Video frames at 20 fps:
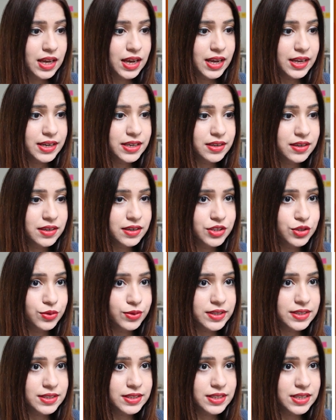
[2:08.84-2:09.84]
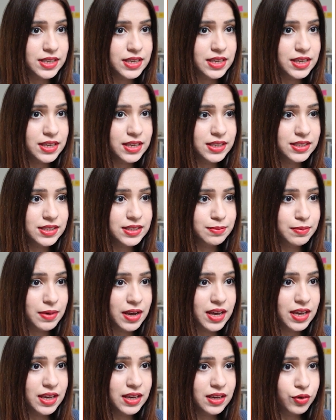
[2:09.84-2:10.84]
And here you can see is
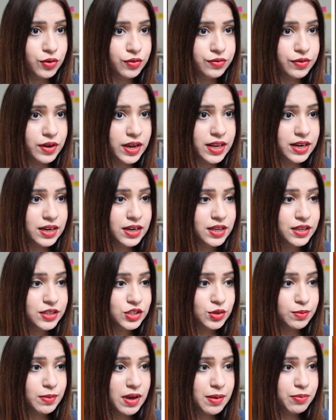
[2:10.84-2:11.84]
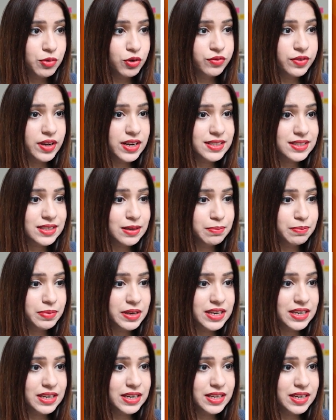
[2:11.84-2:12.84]
my profile. So my profile is
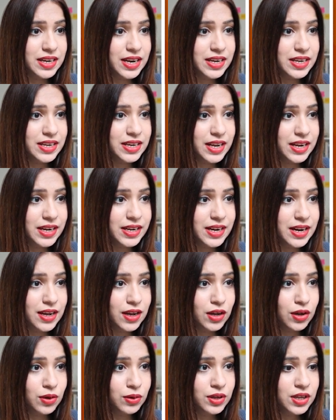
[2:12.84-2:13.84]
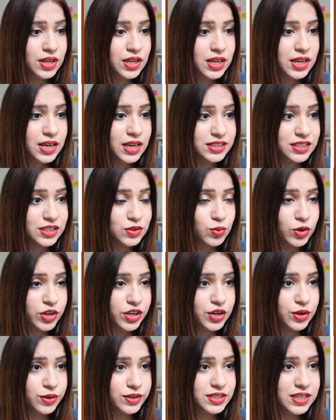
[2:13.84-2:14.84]
completely ready right now. This is what
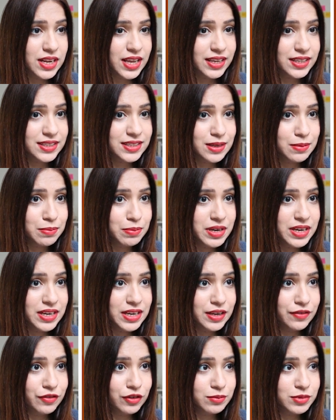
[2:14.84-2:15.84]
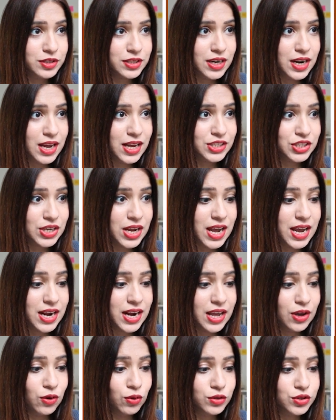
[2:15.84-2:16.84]
it looks like. It's completely from scratch.
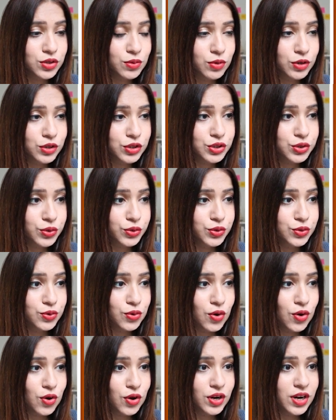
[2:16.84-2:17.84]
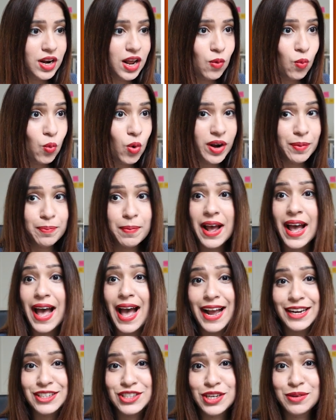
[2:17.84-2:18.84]
And I also want to show you all what my
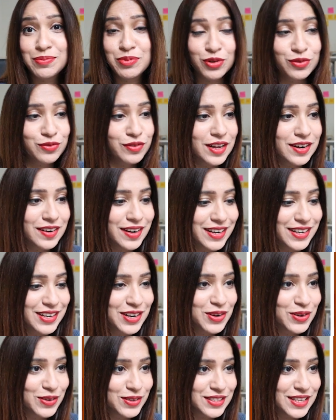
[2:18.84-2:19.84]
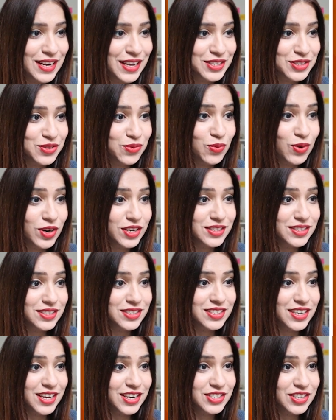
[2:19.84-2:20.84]
actual profile right now looks like. So what is the
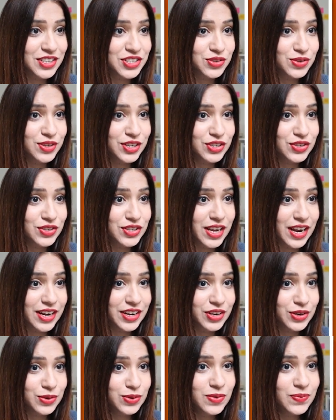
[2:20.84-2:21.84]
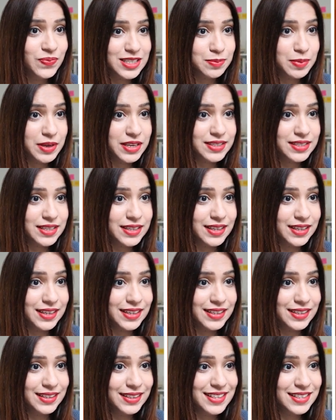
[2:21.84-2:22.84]
stage that you need to get to is
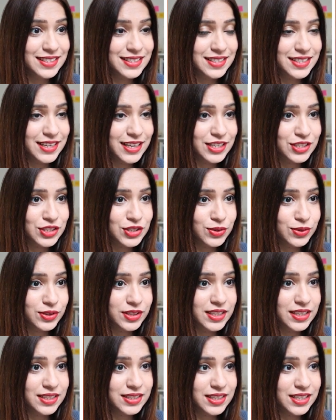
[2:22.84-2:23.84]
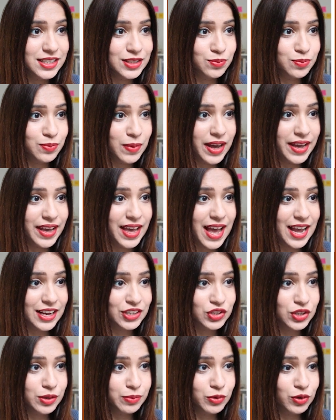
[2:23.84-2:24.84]
basically this stage. So this is my
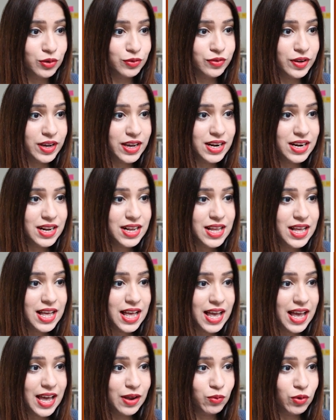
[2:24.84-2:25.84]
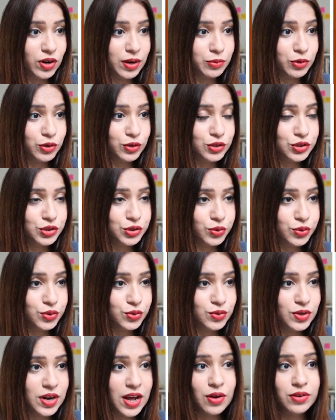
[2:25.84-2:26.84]
actual profile. And what I'm going to show
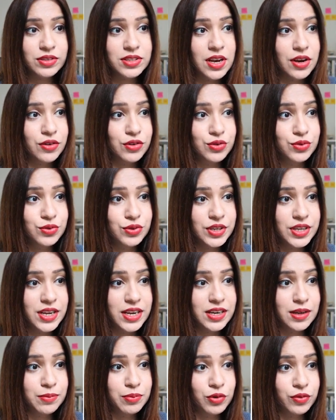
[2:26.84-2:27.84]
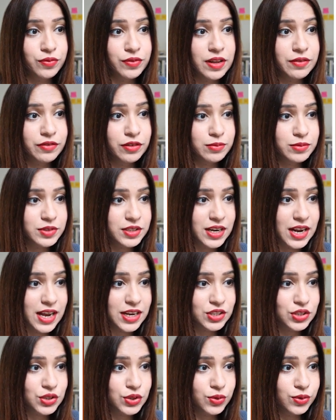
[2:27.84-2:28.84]
you now is how do you create a profile from
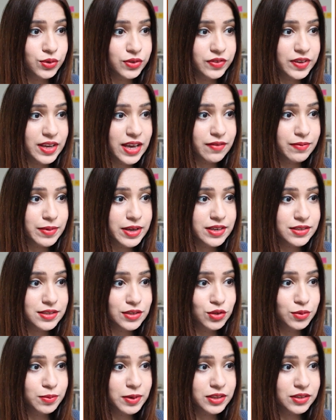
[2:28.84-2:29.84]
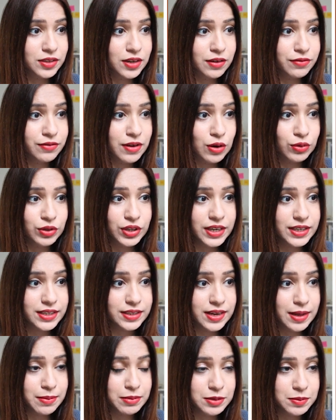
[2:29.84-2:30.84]
scratch. So we have Mehar Sindhu Batra, founder
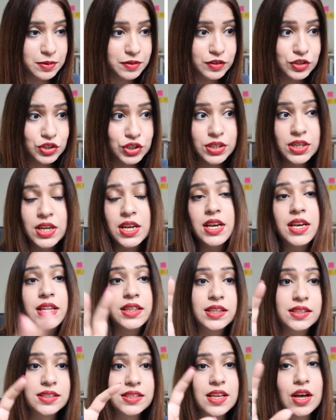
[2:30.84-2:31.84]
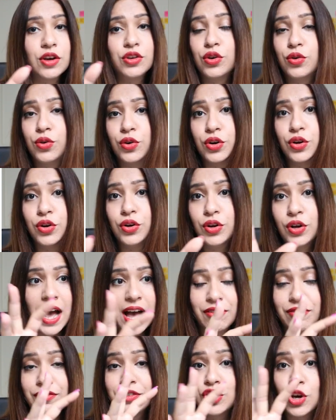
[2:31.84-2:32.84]
at MSBVision. This is how you're going to
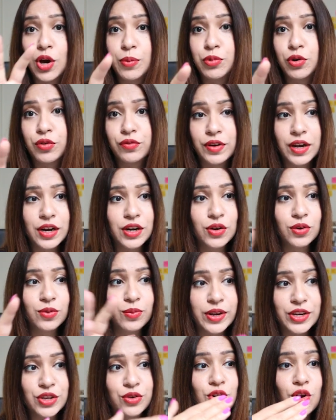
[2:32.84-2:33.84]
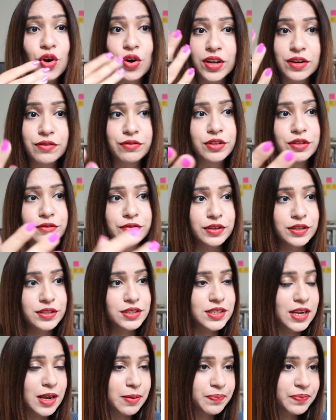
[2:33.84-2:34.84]
have your profile look when you log in for the
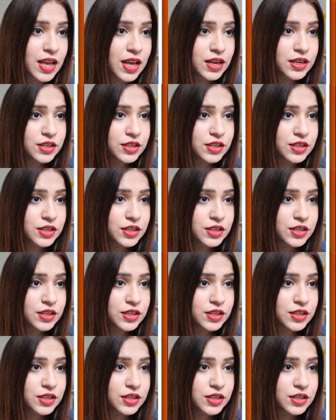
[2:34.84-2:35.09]
first time.